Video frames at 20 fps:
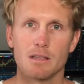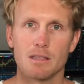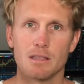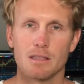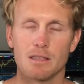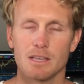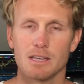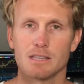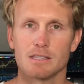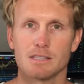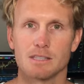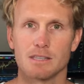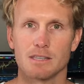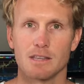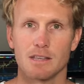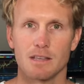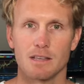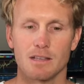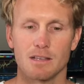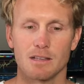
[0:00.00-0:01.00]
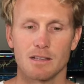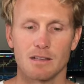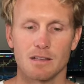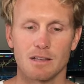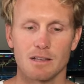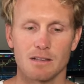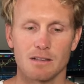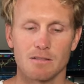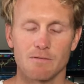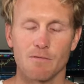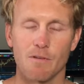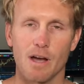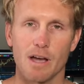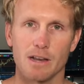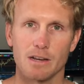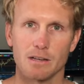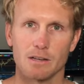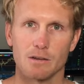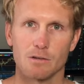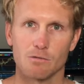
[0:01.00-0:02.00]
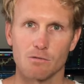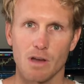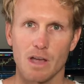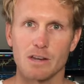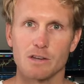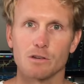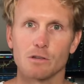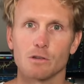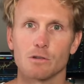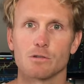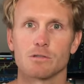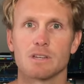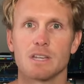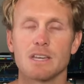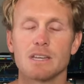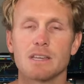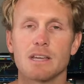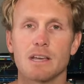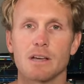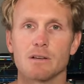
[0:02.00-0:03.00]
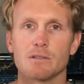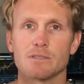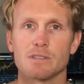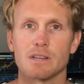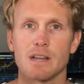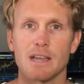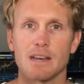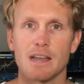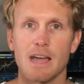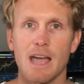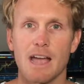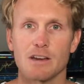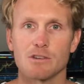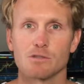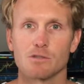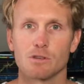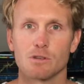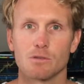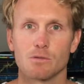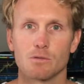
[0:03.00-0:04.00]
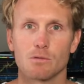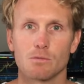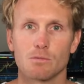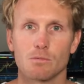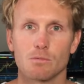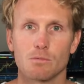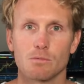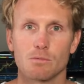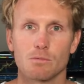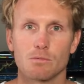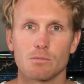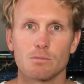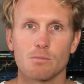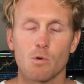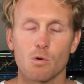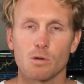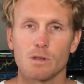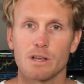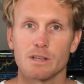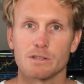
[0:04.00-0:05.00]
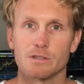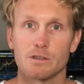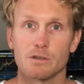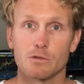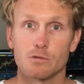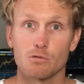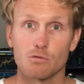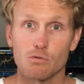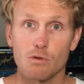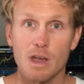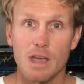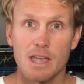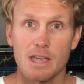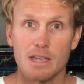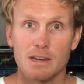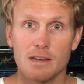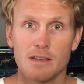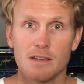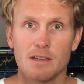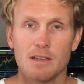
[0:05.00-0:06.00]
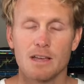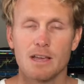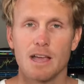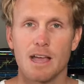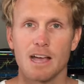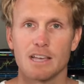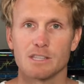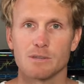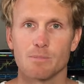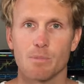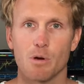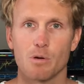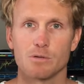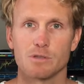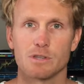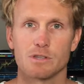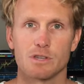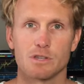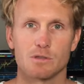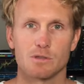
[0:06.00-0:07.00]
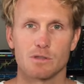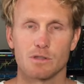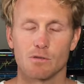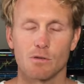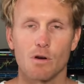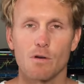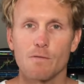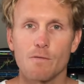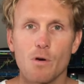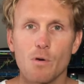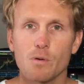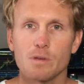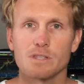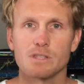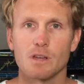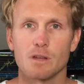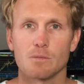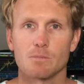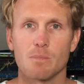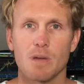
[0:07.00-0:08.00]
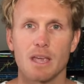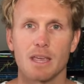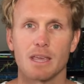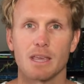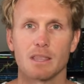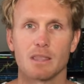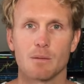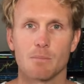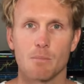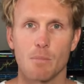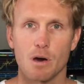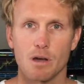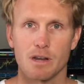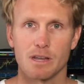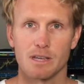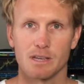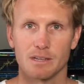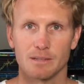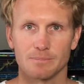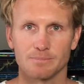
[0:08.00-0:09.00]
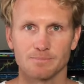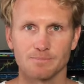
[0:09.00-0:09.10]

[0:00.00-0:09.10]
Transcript: these fine granular details on how to actually more or less trade as opposed to just they're all focused on making the money.